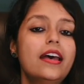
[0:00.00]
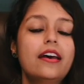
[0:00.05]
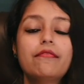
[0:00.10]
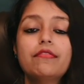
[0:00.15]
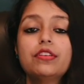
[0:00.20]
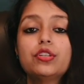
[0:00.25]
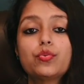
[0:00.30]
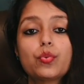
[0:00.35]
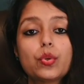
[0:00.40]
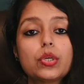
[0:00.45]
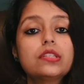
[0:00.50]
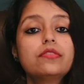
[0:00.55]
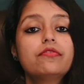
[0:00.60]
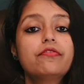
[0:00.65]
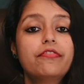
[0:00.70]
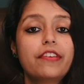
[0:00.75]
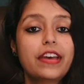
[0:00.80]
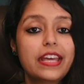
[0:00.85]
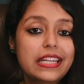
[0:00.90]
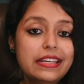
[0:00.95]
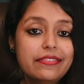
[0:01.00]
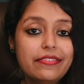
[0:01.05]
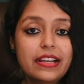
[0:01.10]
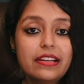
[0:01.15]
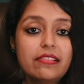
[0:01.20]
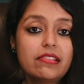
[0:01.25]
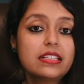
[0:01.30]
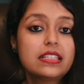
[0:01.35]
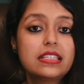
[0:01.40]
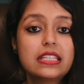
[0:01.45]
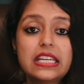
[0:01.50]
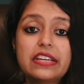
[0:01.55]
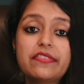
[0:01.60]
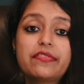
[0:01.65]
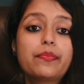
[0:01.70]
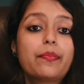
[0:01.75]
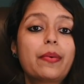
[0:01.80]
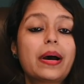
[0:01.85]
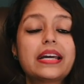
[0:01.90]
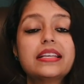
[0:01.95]
which was very well
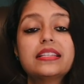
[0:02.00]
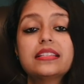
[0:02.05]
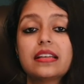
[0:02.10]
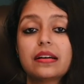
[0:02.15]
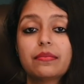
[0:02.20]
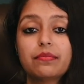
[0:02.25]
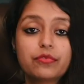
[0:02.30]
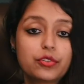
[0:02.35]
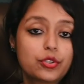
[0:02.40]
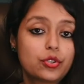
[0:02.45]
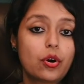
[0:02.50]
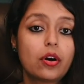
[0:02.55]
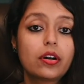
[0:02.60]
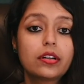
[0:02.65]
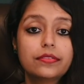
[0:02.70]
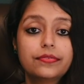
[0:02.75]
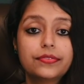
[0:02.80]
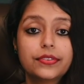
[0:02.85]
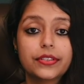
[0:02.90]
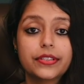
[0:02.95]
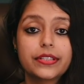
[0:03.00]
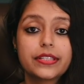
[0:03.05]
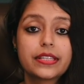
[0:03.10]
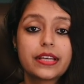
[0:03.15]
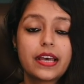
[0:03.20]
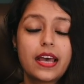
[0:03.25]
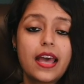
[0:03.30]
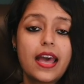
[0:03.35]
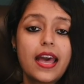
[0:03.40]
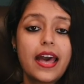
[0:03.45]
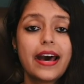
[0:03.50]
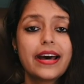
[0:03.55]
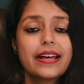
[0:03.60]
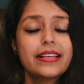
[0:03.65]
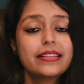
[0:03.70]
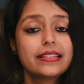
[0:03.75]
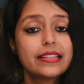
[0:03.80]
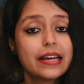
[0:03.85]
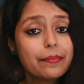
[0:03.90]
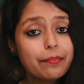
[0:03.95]
received by some photographers.
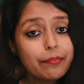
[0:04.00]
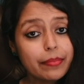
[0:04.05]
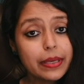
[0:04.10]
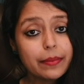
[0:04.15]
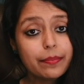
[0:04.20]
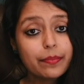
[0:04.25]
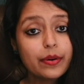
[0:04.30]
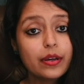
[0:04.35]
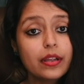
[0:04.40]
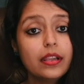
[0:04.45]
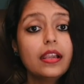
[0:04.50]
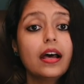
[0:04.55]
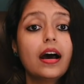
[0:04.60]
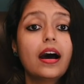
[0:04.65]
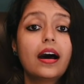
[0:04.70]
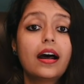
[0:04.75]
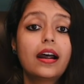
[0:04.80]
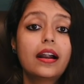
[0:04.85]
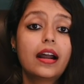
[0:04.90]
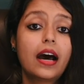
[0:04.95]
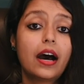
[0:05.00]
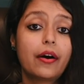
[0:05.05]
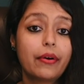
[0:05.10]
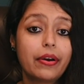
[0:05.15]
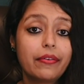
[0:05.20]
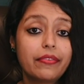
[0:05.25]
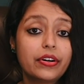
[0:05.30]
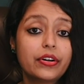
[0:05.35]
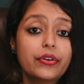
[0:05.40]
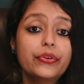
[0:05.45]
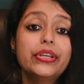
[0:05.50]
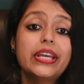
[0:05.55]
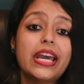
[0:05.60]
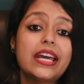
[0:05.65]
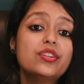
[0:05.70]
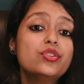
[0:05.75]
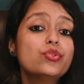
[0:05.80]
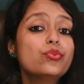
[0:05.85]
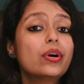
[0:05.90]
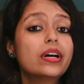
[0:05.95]
Some people are, however,
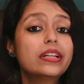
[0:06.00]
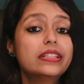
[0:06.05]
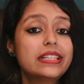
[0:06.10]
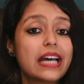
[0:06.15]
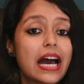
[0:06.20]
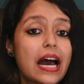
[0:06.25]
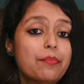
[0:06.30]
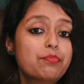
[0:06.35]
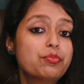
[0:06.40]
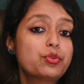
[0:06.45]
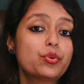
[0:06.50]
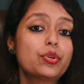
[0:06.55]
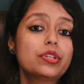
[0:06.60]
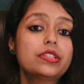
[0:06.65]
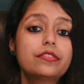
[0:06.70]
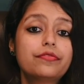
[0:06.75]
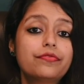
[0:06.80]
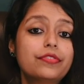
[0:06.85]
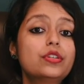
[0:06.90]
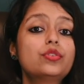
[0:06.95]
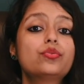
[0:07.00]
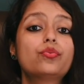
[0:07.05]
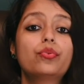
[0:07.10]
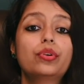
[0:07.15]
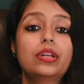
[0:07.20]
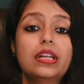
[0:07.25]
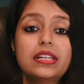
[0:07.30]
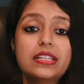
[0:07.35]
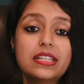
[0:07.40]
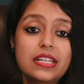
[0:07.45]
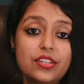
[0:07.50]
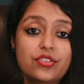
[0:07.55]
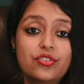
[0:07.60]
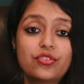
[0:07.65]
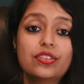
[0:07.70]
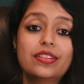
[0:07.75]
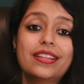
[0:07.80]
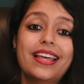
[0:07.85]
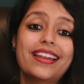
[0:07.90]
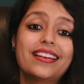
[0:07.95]
yet to adapt to a different
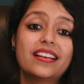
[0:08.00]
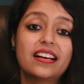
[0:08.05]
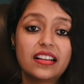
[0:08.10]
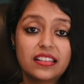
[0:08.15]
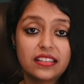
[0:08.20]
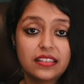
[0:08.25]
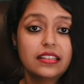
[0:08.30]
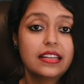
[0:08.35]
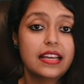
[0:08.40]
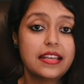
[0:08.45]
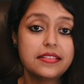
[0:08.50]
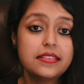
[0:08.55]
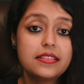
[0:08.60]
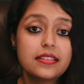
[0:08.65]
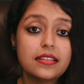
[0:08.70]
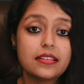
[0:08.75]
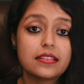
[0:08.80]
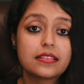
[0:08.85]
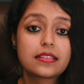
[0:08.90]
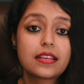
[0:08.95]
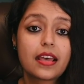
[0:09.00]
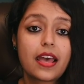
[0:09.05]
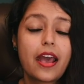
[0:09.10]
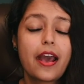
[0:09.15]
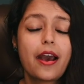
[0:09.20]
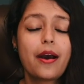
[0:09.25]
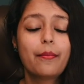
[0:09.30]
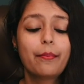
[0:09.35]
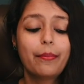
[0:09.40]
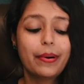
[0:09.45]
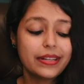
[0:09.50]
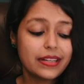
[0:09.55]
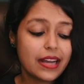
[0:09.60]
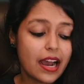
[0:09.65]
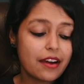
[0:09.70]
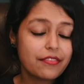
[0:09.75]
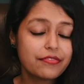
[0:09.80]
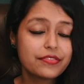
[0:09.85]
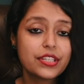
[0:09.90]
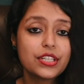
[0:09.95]
orientation than other lenses. But
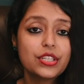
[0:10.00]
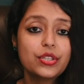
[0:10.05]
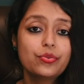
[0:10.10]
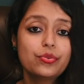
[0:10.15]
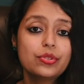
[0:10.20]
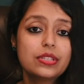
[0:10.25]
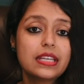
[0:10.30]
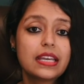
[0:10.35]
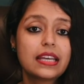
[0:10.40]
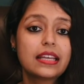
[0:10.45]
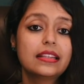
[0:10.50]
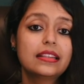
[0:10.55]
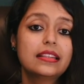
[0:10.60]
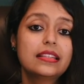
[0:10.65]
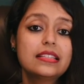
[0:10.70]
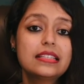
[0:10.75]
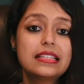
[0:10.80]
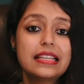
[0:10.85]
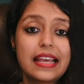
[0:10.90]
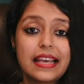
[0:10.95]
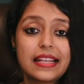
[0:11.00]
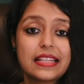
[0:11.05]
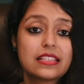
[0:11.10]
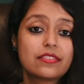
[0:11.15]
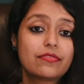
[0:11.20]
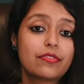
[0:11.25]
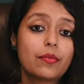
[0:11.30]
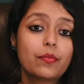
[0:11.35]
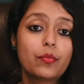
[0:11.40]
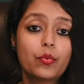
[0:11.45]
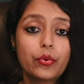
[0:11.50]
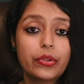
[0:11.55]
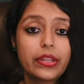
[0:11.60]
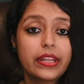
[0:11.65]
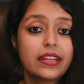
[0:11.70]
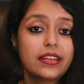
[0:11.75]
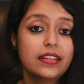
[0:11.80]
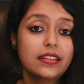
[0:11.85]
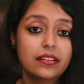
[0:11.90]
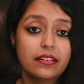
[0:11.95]
after using this lens for more than
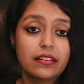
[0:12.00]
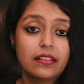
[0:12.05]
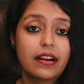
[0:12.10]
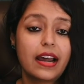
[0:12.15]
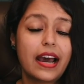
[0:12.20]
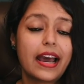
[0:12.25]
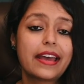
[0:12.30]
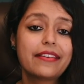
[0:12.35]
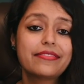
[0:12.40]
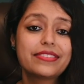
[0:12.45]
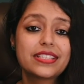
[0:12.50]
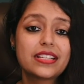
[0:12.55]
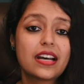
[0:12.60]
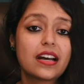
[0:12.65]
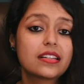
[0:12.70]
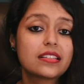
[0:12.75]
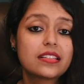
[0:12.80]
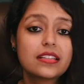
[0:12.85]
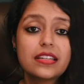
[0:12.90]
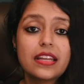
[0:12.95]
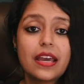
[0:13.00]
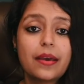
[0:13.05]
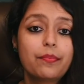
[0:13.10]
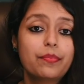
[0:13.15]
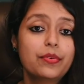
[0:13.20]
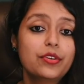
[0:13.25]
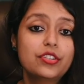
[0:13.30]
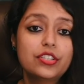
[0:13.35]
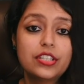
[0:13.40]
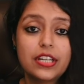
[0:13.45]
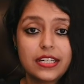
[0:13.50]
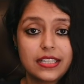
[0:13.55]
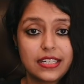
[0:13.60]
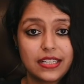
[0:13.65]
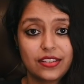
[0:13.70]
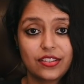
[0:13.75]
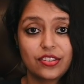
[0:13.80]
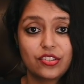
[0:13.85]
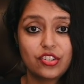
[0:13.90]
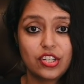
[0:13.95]
a year, I have started
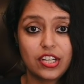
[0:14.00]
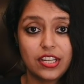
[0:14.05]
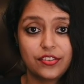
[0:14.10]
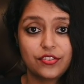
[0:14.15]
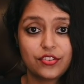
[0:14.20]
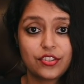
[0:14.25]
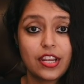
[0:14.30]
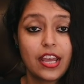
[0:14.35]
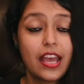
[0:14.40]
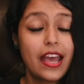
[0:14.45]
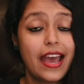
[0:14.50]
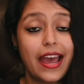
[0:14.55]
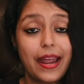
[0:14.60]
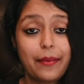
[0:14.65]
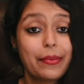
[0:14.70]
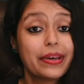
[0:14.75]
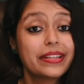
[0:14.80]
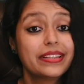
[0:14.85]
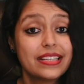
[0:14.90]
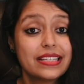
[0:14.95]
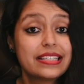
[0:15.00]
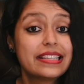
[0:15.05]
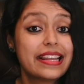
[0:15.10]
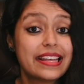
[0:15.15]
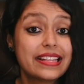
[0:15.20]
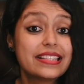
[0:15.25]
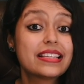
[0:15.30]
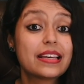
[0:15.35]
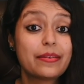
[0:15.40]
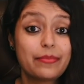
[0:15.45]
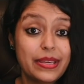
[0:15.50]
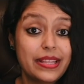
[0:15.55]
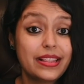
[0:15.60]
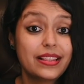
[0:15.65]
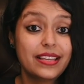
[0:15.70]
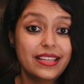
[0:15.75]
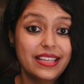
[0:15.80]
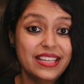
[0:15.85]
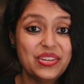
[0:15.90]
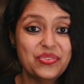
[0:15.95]
appreciating the change. And by this lens, I mean
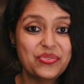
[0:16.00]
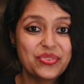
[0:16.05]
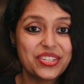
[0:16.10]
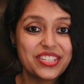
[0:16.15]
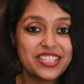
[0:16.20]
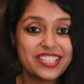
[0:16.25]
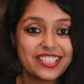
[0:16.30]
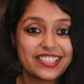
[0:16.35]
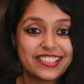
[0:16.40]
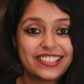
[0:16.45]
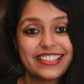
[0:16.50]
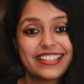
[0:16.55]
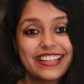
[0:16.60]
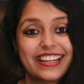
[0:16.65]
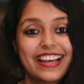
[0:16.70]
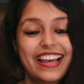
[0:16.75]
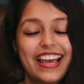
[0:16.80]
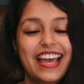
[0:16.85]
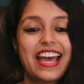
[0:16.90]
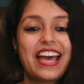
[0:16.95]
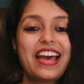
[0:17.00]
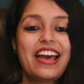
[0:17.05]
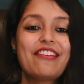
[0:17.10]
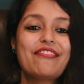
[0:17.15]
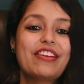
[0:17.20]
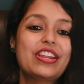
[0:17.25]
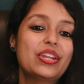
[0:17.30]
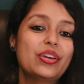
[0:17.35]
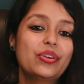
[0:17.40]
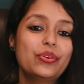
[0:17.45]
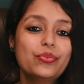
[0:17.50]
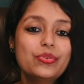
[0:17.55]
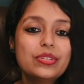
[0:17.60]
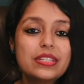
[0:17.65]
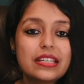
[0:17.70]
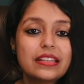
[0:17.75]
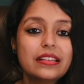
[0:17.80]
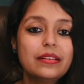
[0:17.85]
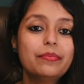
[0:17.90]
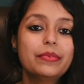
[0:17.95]
the E version. When you're
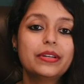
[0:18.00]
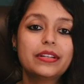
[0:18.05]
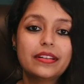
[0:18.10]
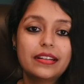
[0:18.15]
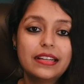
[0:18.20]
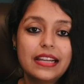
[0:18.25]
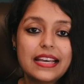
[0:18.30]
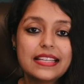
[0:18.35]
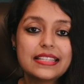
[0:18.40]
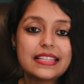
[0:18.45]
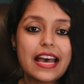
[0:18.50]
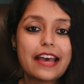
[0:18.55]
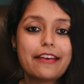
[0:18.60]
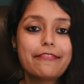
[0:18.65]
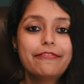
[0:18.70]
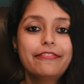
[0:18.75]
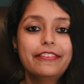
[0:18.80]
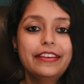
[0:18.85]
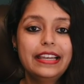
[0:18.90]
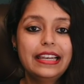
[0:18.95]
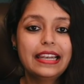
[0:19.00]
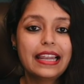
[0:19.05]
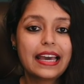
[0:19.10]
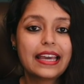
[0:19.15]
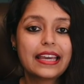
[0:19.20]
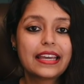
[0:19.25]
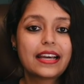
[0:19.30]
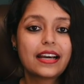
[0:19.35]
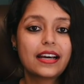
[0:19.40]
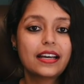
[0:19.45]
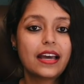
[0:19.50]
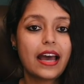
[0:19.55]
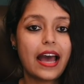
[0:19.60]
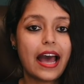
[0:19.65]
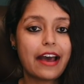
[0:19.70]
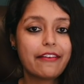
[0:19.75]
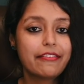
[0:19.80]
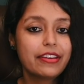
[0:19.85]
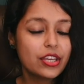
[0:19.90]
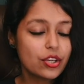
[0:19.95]
using the mirrorless, I feel like
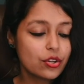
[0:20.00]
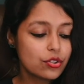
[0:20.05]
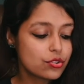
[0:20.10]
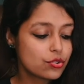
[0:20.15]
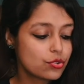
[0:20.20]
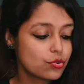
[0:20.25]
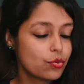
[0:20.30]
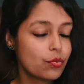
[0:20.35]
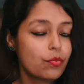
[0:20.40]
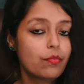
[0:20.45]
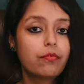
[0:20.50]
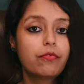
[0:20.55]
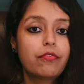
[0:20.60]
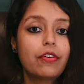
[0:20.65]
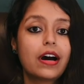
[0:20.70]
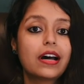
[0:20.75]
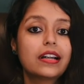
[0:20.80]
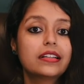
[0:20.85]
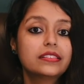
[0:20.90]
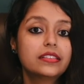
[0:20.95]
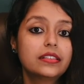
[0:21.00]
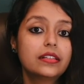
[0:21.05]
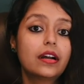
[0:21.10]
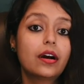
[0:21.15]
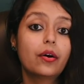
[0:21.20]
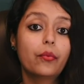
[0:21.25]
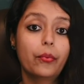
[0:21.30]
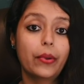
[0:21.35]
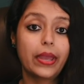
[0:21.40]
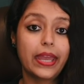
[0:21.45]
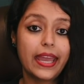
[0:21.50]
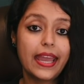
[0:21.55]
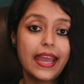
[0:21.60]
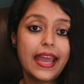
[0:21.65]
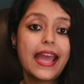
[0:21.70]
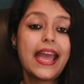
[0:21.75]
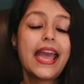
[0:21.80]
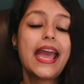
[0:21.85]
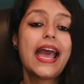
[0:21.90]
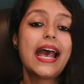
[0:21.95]
having your zoom farther away
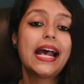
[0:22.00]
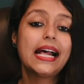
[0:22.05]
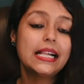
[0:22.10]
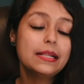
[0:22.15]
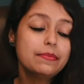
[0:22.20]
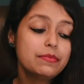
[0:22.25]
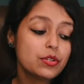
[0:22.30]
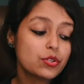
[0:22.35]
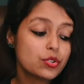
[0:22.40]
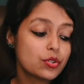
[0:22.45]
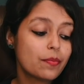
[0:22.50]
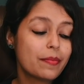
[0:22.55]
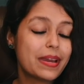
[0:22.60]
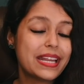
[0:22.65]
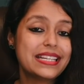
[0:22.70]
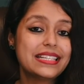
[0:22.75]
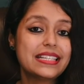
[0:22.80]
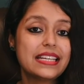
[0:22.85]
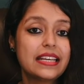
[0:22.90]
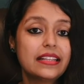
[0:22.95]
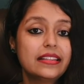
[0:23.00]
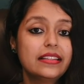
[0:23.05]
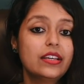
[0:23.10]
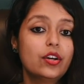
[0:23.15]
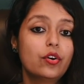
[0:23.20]
helps you to maintain the